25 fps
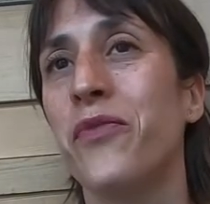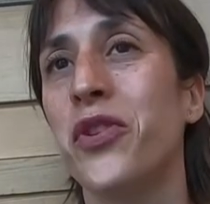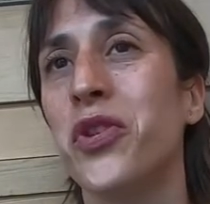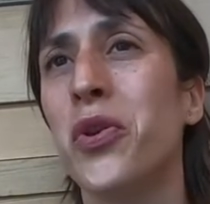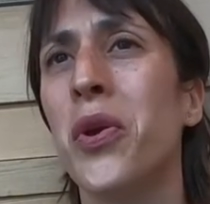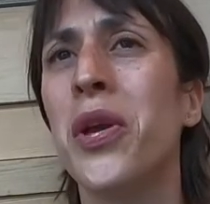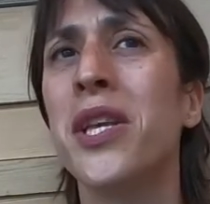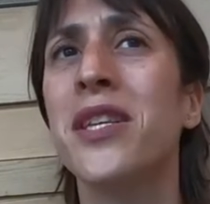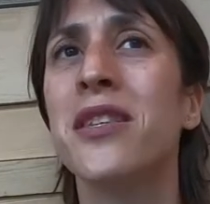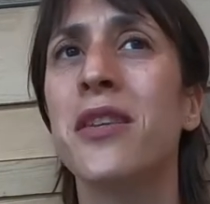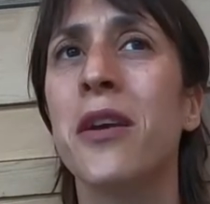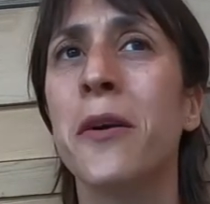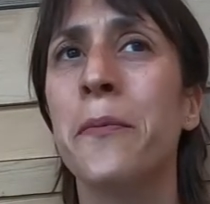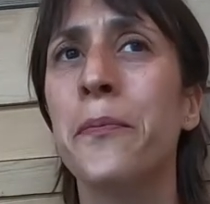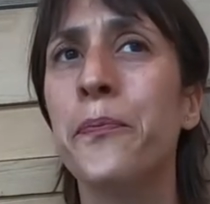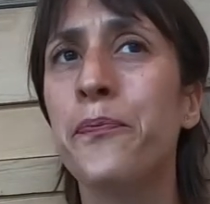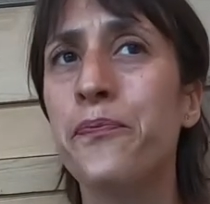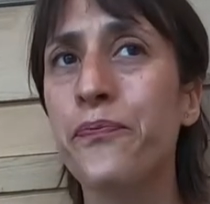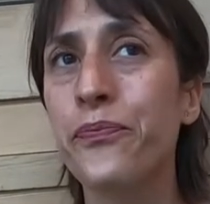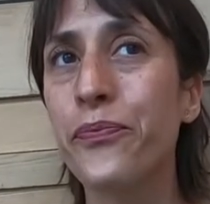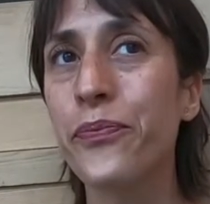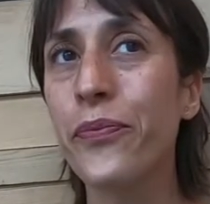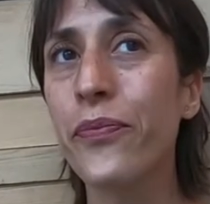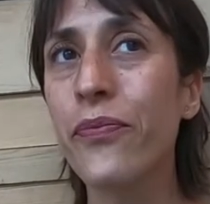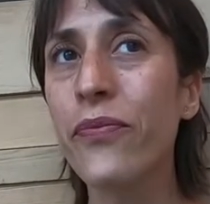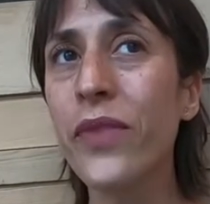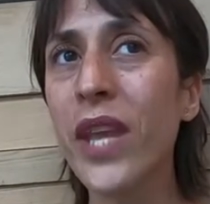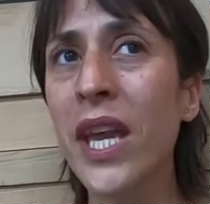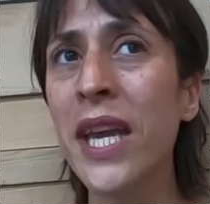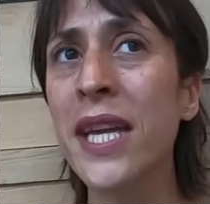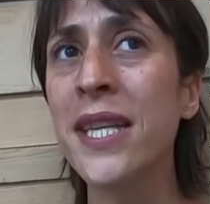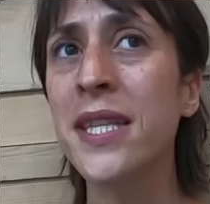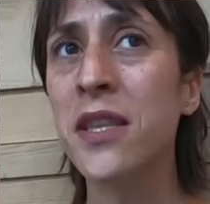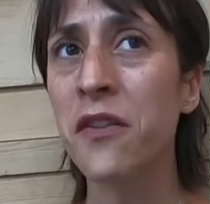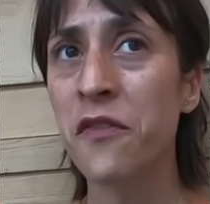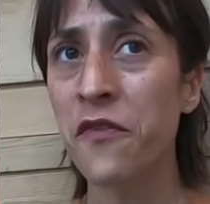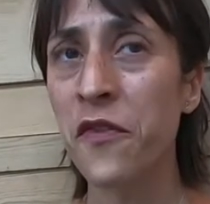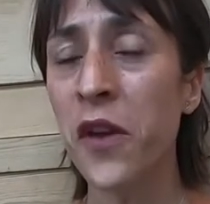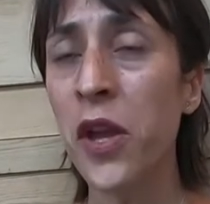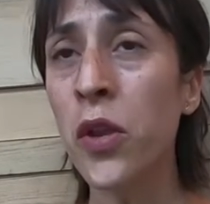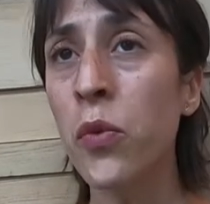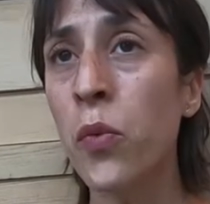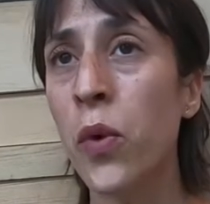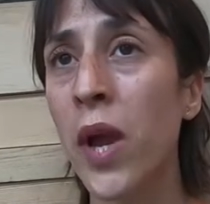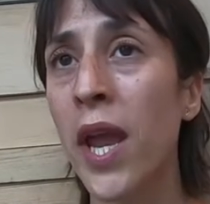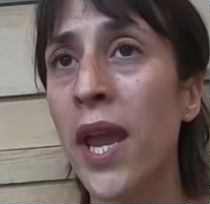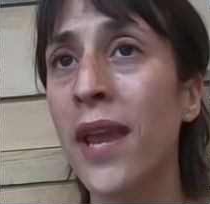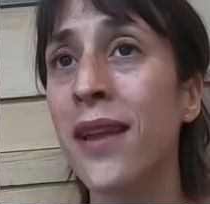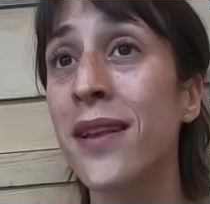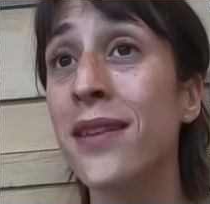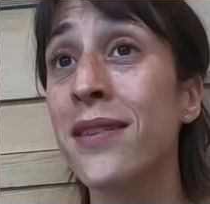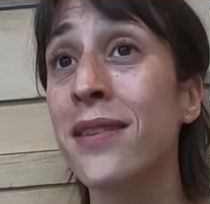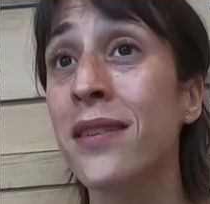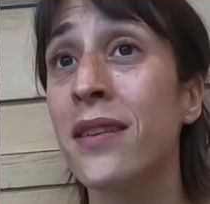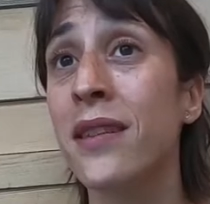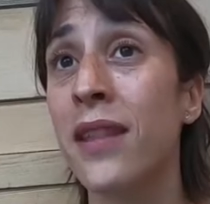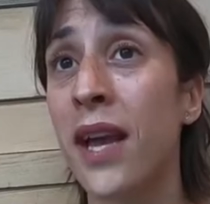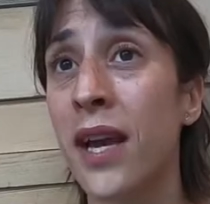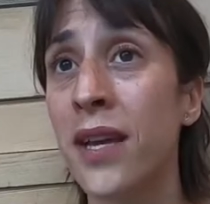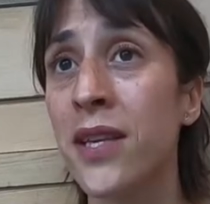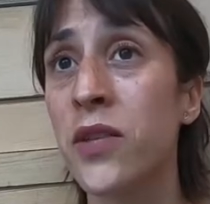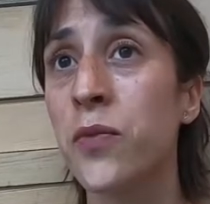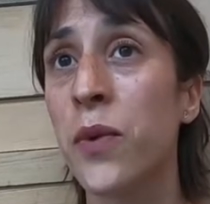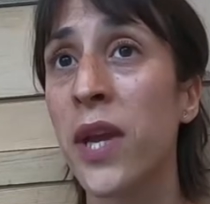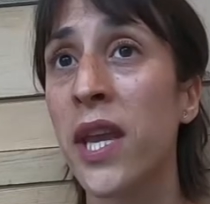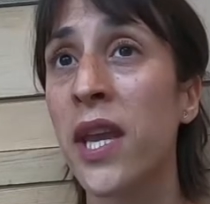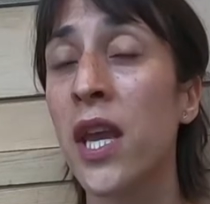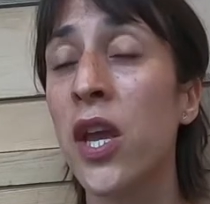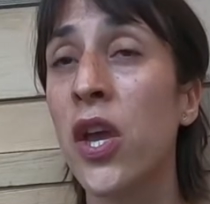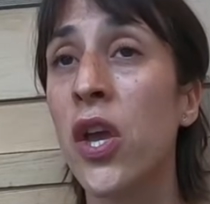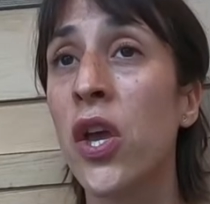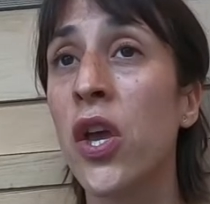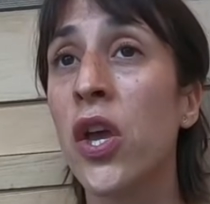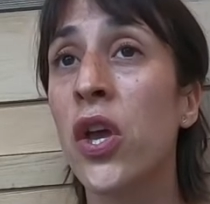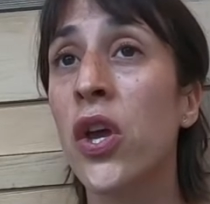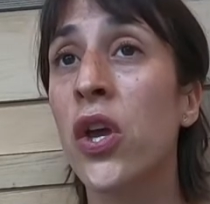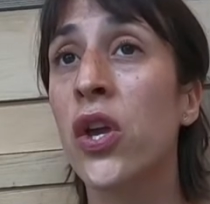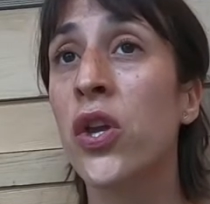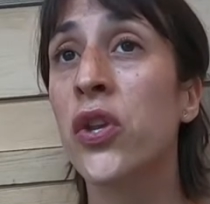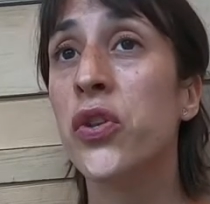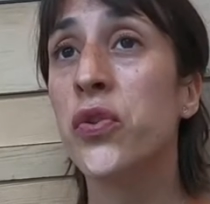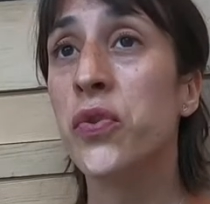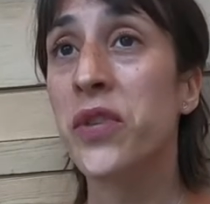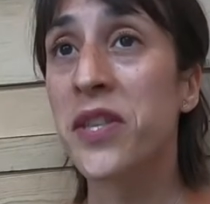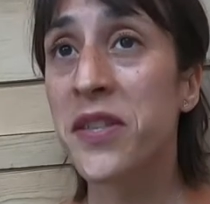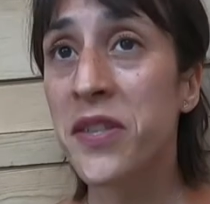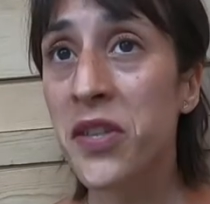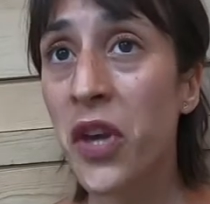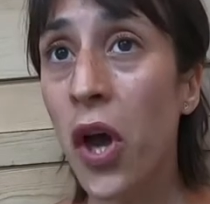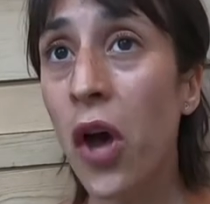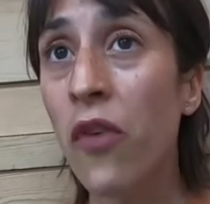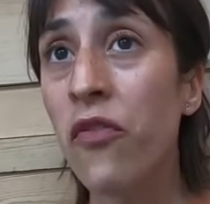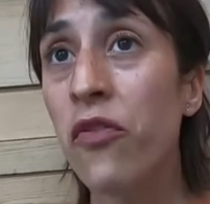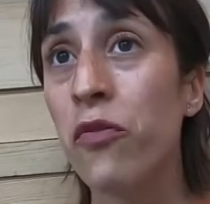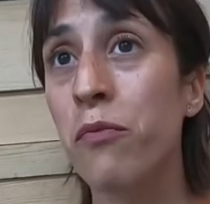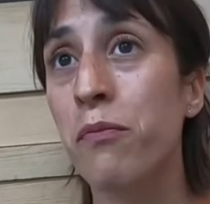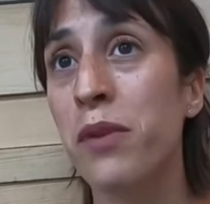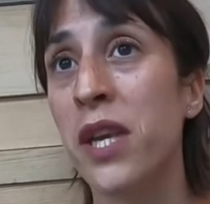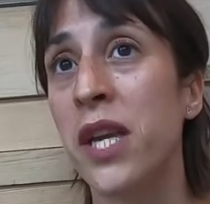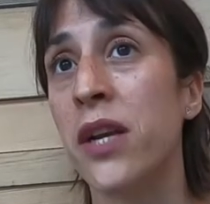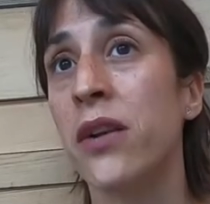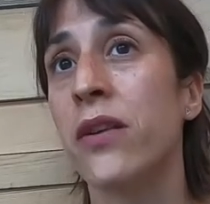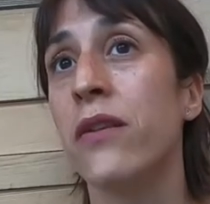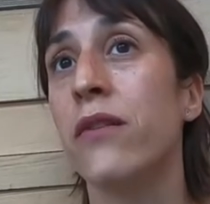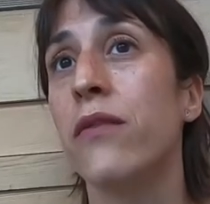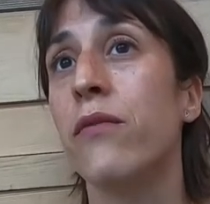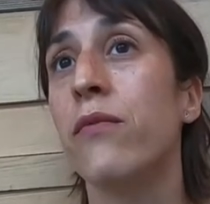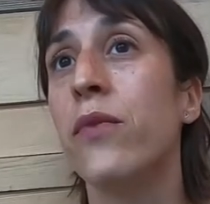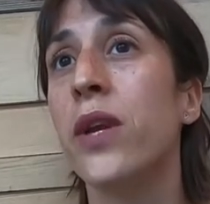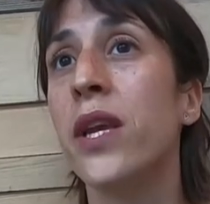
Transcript: So it's a fun way. It's a nice way to discover beer.